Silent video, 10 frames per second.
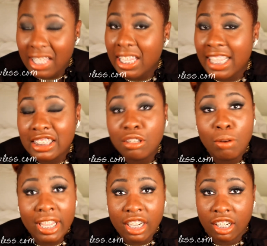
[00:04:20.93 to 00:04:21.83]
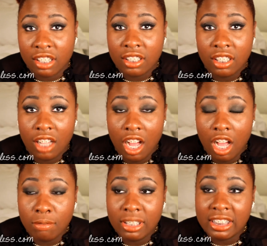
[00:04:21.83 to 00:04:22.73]
It's quicker.
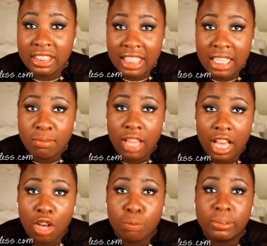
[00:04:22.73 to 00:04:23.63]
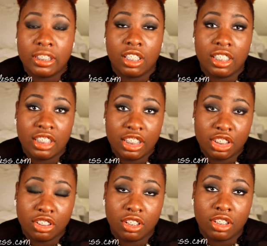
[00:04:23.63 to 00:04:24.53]
The steam helps the
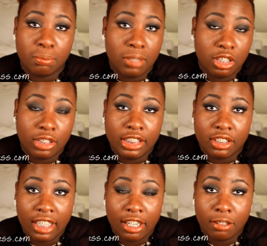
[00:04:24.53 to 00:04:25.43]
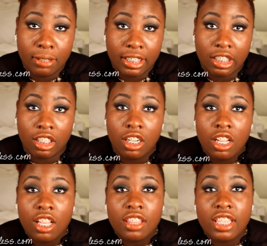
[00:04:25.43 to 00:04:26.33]
conditioner to penetrate your hair quicker
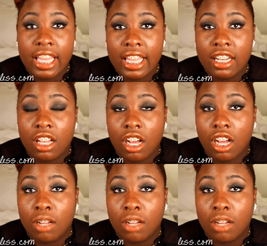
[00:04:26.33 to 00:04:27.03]
than